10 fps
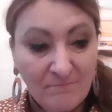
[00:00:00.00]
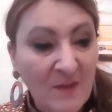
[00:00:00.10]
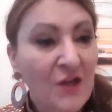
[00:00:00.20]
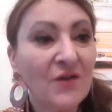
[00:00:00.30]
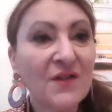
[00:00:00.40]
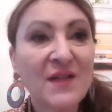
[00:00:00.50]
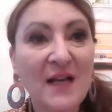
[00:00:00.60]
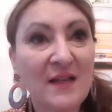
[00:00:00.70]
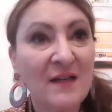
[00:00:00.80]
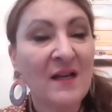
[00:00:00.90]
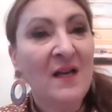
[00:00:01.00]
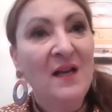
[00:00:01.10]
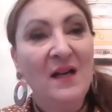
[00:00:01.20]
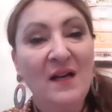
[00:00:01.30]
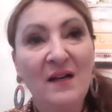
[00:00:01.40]
you know, studying
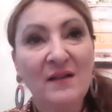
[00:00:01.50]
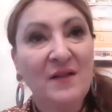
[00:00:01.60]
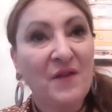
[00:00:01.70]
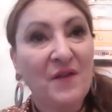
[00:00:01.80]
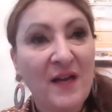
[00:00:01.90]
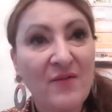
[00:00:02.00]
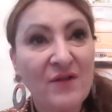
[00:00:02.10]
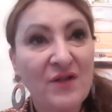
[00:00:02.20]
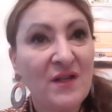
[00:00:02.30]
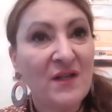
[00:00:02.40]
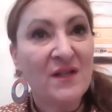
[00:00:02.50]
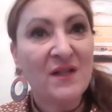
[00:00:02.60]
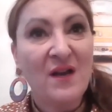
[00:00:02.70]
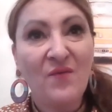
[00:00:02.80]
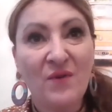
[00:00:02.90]
different languages,
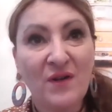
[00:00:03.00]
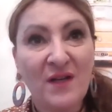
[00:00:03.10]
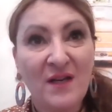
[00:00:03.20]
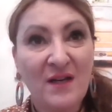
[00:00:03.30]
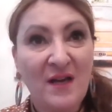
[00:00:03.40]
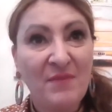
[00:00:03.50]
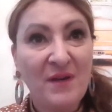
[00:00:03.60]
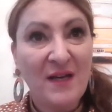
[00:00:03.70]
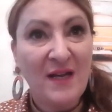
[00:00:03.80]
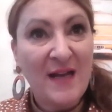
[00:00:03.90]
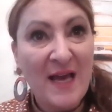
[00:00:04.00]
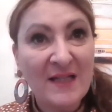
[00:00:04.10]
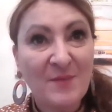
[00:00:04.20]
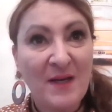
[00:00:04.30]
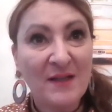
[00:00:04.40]
working and being an
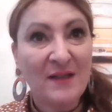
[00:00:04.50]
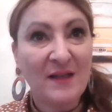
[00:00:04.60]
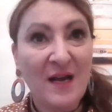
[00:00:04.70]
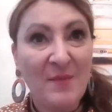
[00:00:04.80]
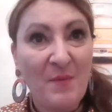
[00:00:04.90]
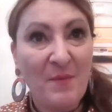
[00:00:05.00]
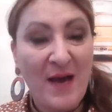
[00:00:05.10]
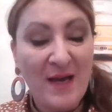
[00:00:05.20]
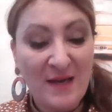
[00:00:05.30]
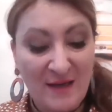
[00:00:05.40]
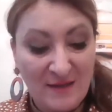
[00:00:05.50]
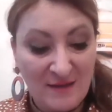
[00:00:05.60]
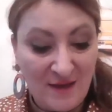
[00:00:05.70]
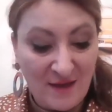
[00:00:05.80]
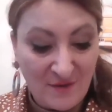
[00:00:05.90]
expat and coming back
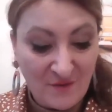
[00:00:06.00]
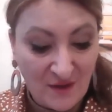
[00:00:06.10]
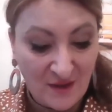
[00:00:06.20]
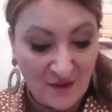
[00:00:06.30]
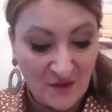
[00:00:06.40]
and everything.